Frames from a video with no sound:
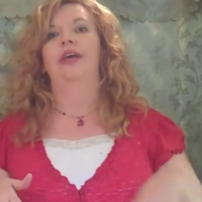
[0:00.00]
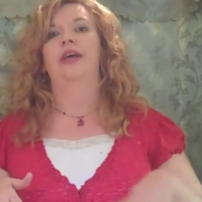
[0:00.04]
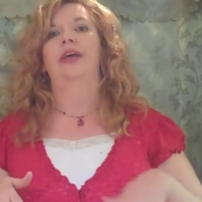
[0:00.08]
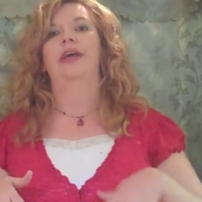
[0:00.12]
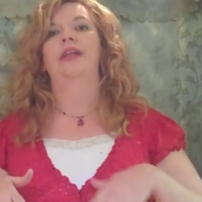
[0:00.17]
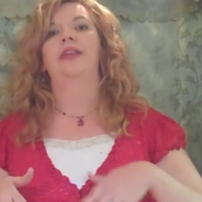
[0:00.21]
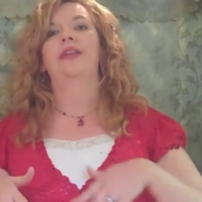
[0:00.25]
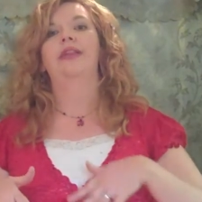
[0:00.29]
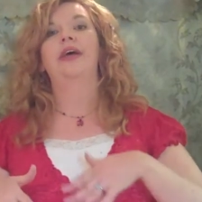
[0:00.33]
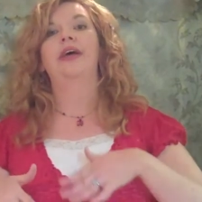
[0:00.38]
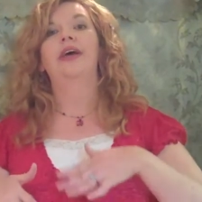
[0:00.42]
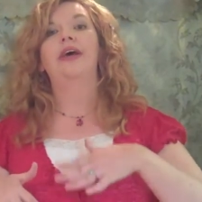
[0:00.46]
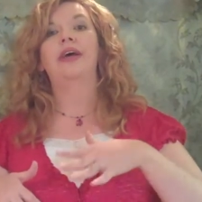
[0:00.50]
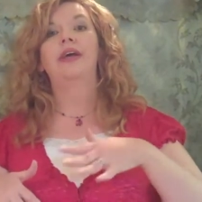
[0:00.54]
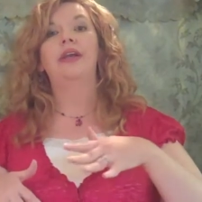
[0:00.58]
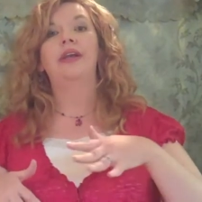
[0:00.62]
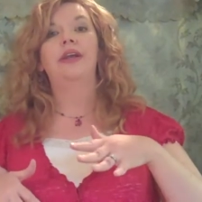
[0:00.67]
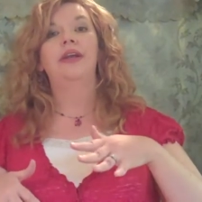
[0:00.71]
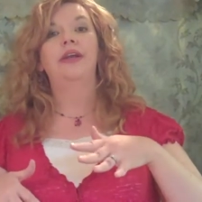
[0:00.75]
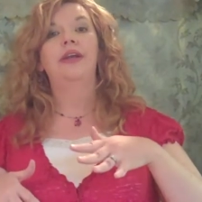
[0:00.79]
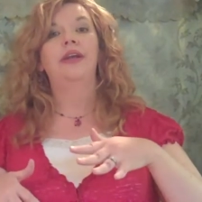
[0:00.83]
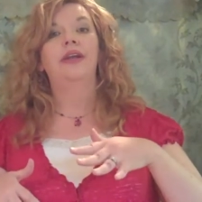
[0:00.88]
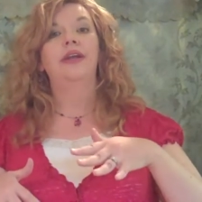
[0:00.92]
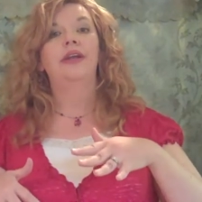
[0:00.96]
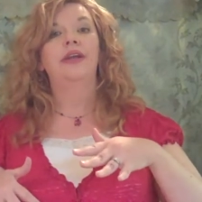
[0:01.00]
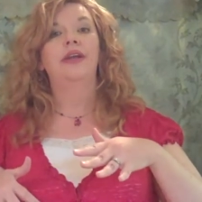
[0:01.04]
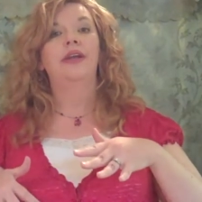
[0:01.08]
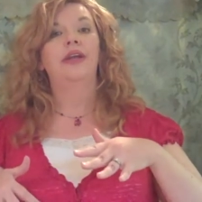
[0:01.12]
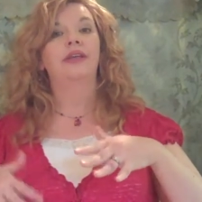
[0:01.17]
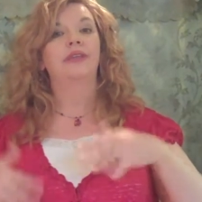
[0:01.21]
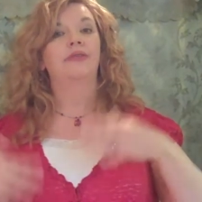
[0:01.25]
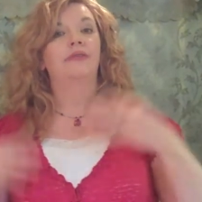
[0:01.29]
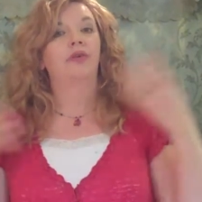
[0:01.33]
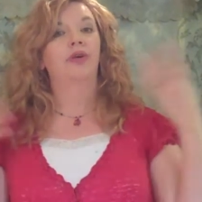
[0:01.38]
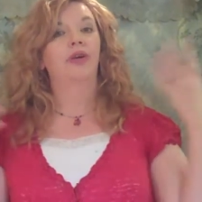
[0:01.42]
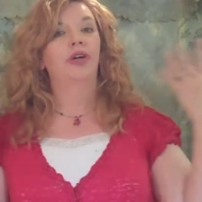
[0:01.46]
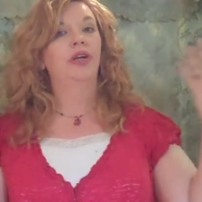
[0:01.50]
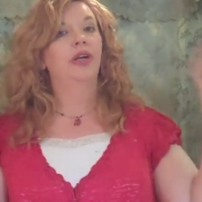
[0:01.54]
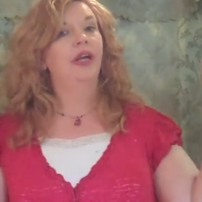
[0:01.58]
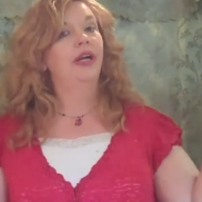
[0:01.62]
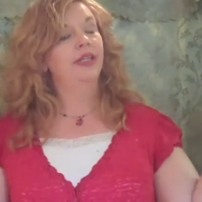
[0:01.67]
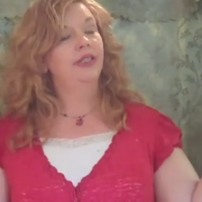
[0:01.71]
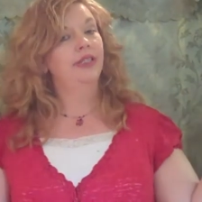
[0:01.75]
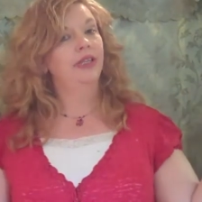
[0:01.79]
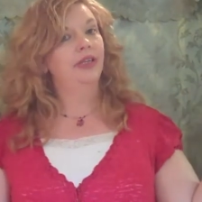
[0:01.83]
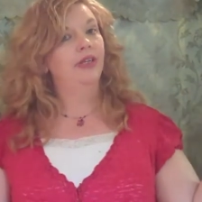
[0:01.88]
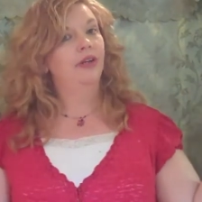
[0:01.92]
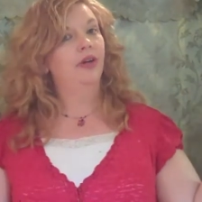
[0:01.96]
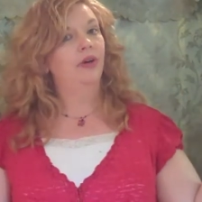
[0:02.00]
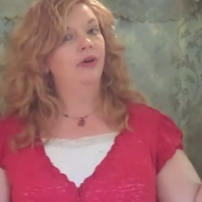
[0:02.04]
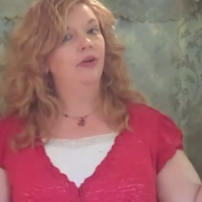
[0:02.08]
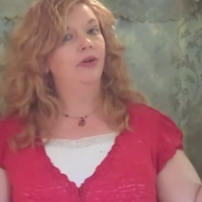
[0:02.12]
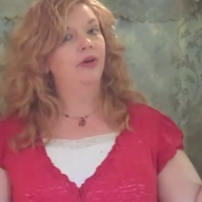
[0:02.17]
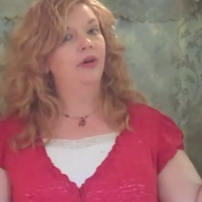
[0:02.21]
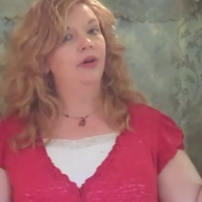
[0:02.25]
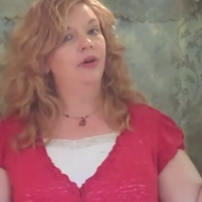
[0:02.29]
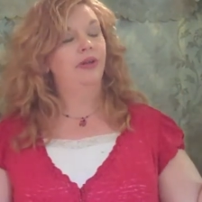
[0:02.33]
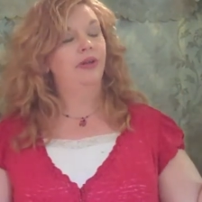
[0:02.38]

And then that's where Classic Coke